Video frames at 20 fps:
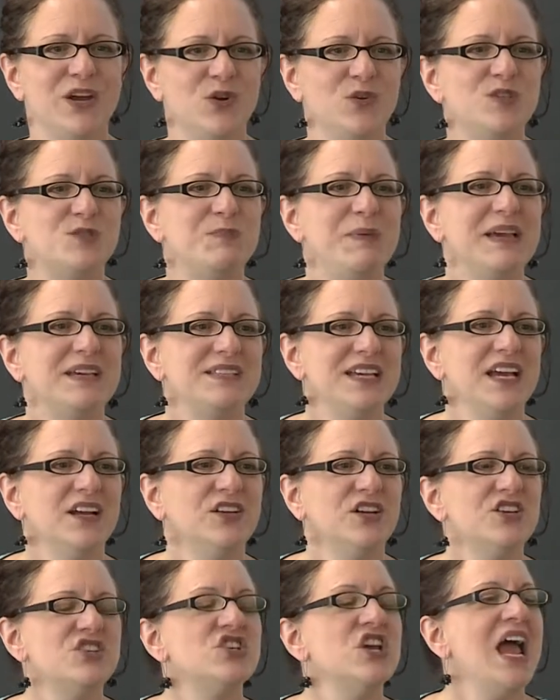who speaks
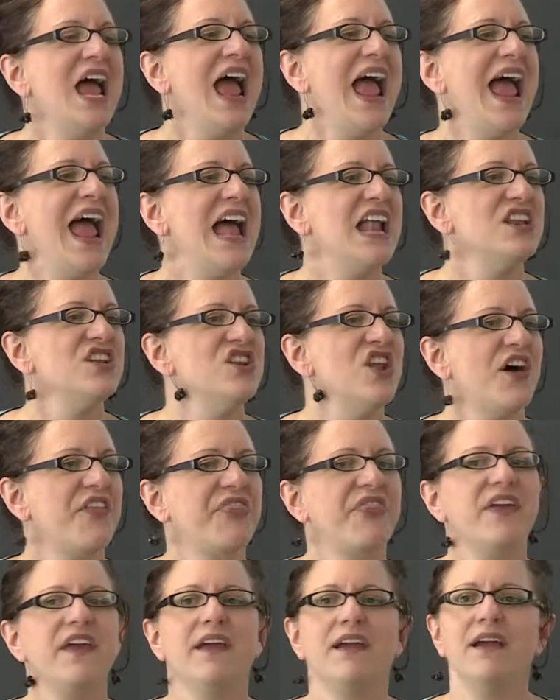English and
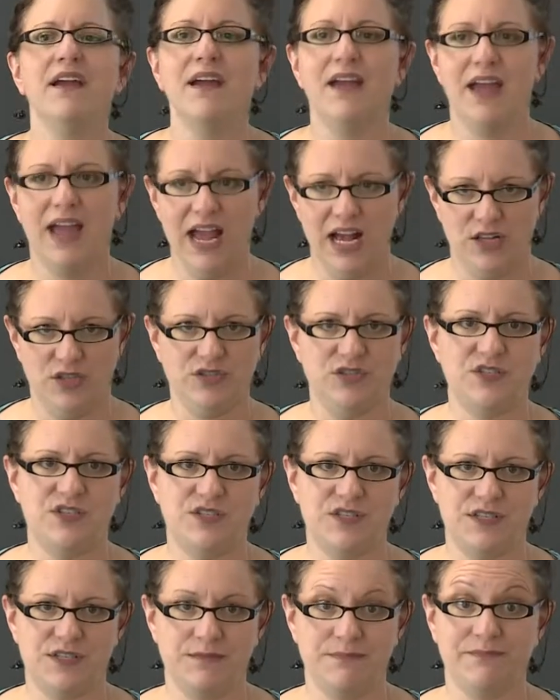nothing
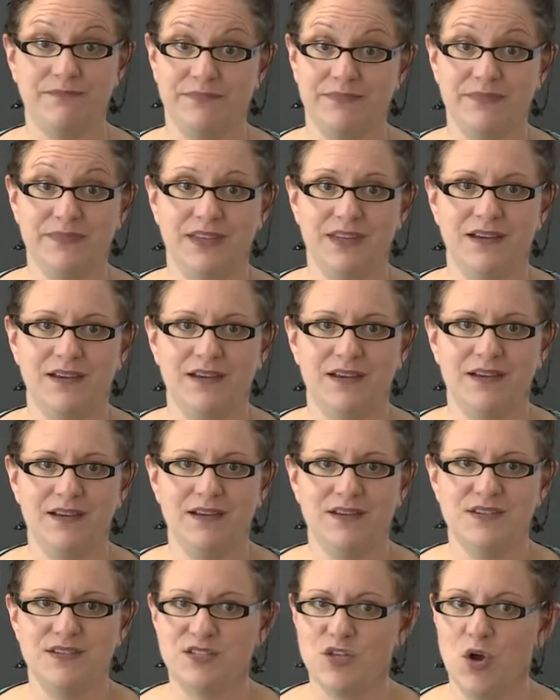else.
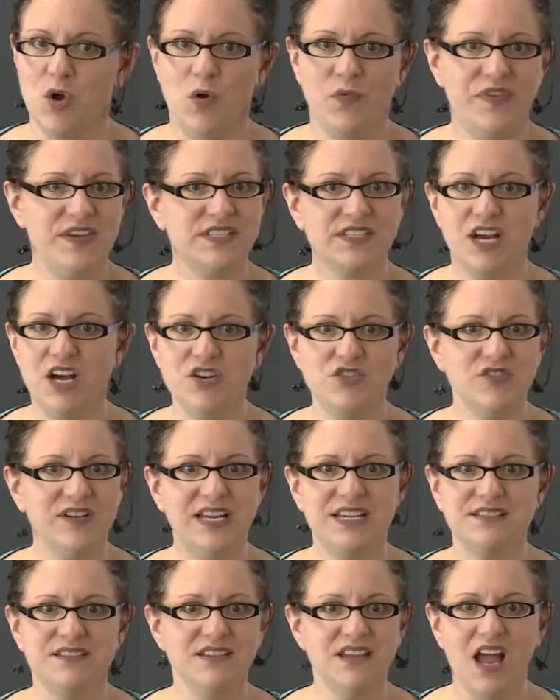So this
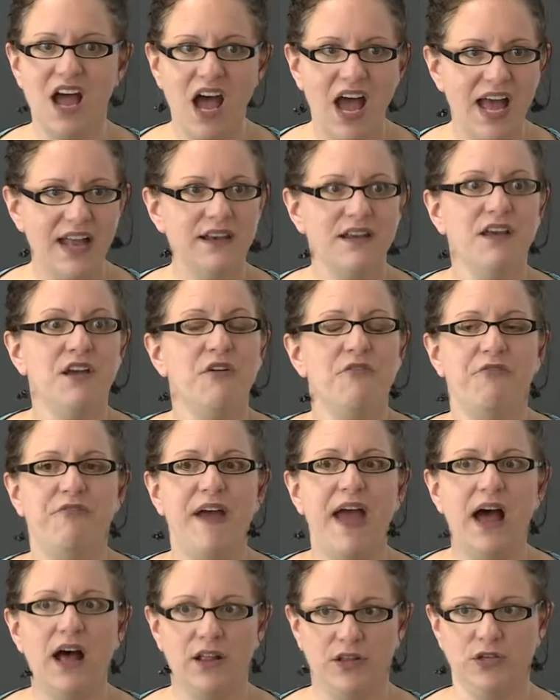country has not
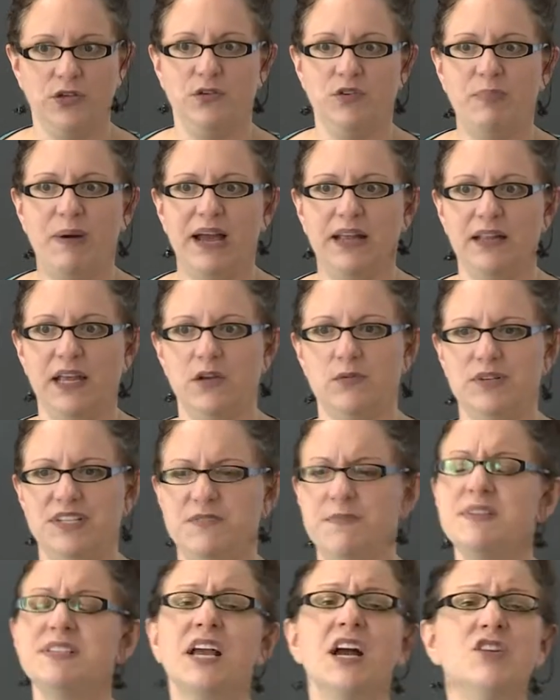valued
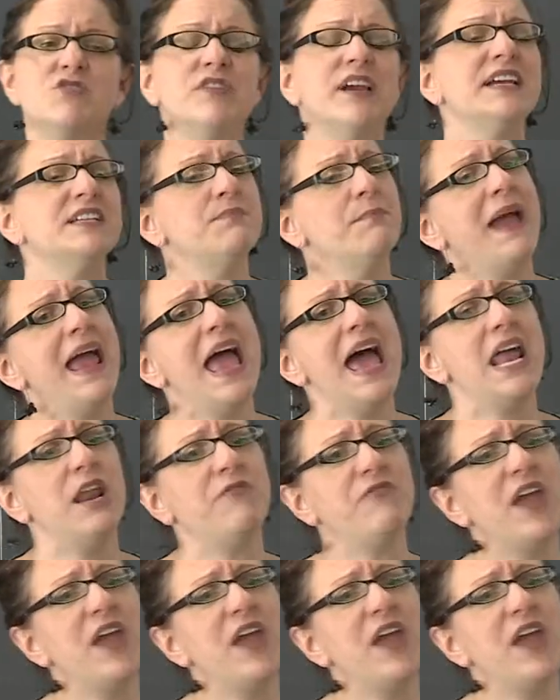bilingualism. This country gets mad